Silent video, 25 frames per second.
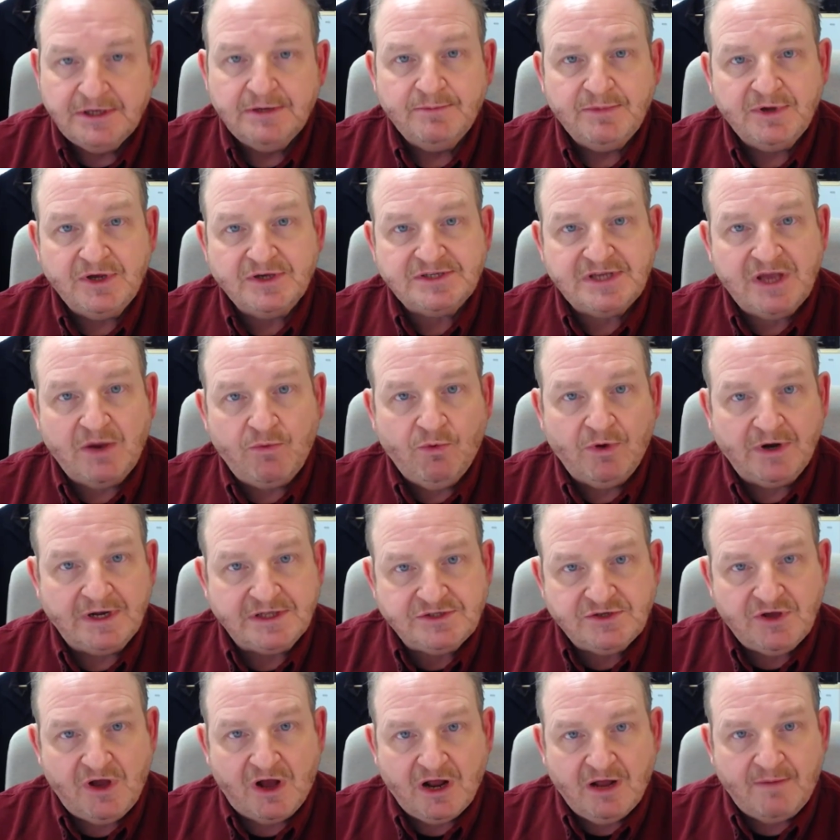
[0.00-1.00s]
because I want
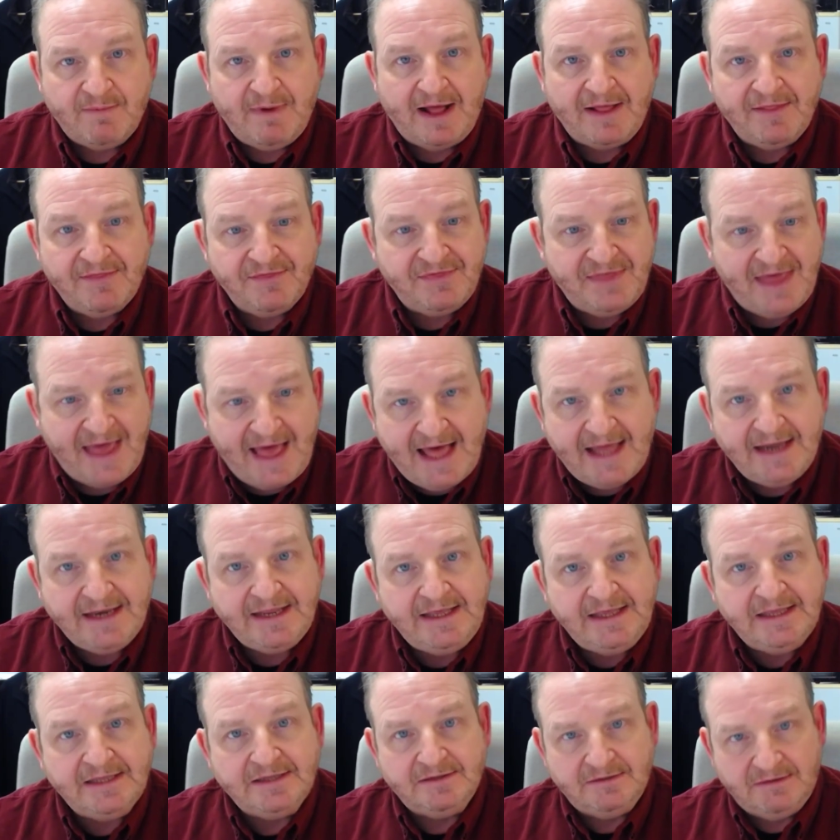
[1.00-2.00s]
to talk about that
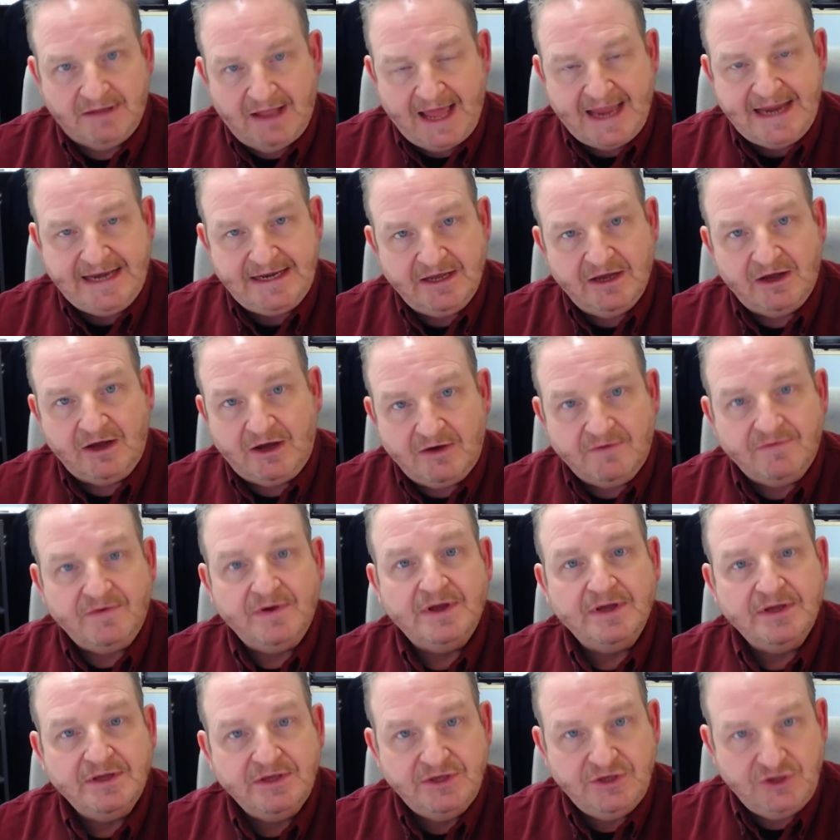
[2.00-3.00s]
in light of
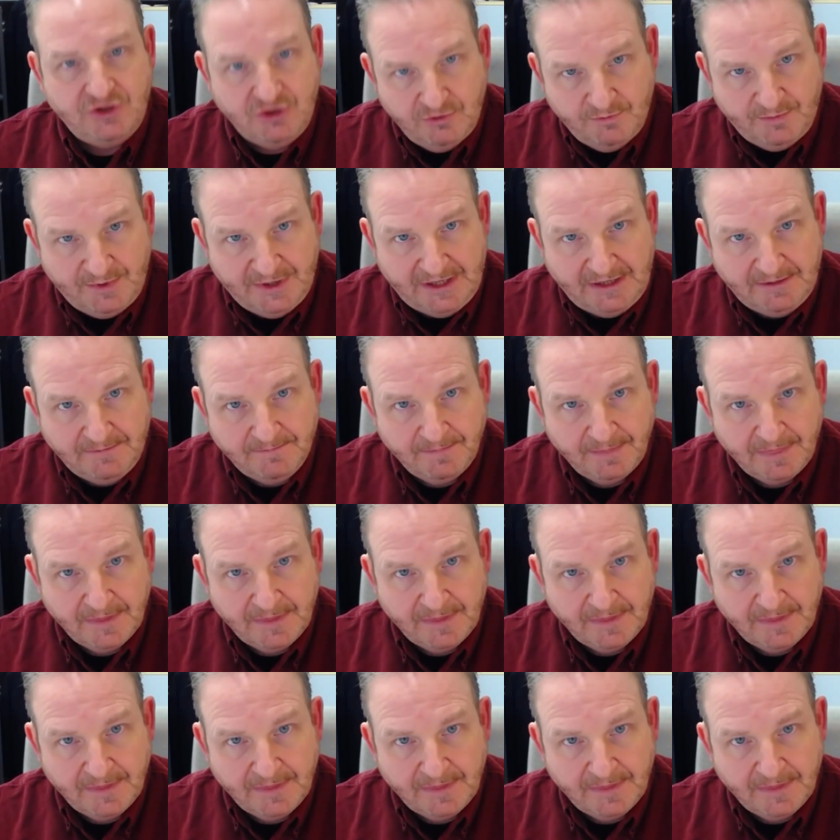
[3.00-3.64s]
QBID.